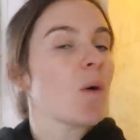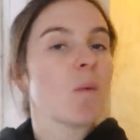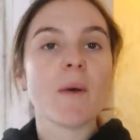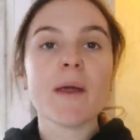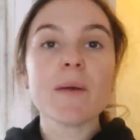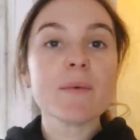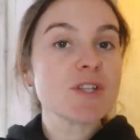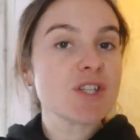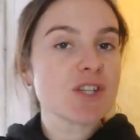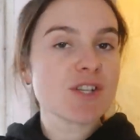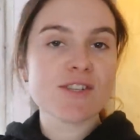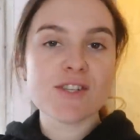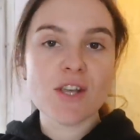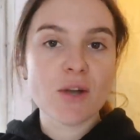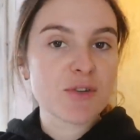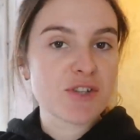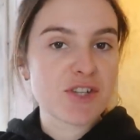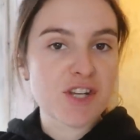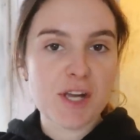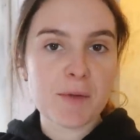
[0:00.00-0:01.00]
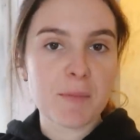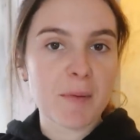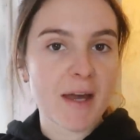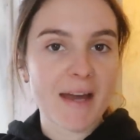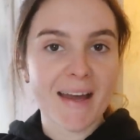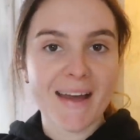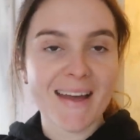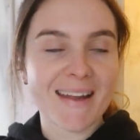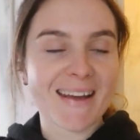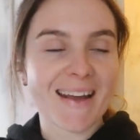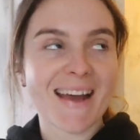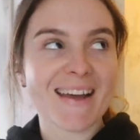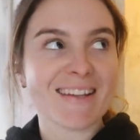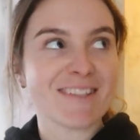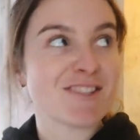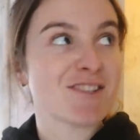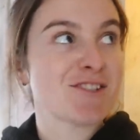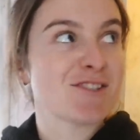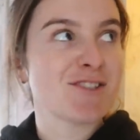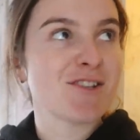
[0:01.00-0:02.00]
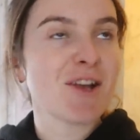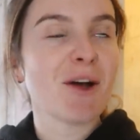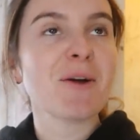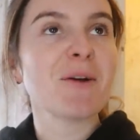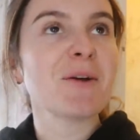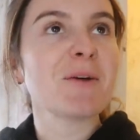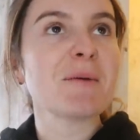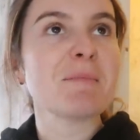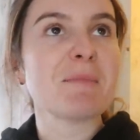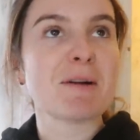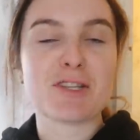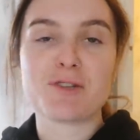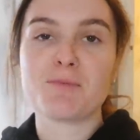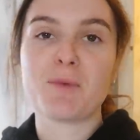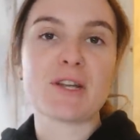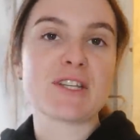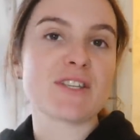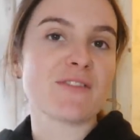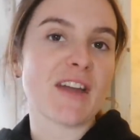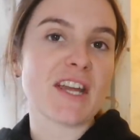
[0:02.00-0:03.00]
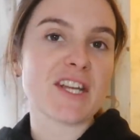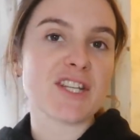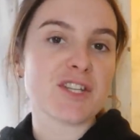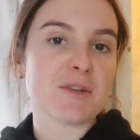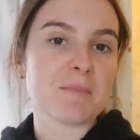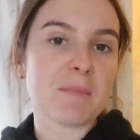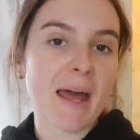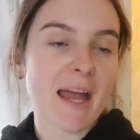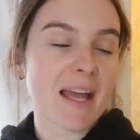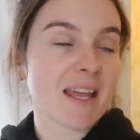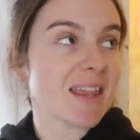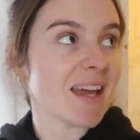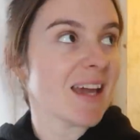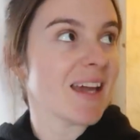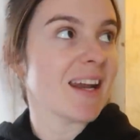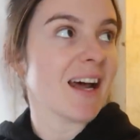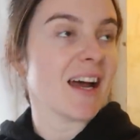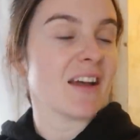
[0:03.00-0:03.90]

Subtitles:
we were just so chipper and had so much motivation back then.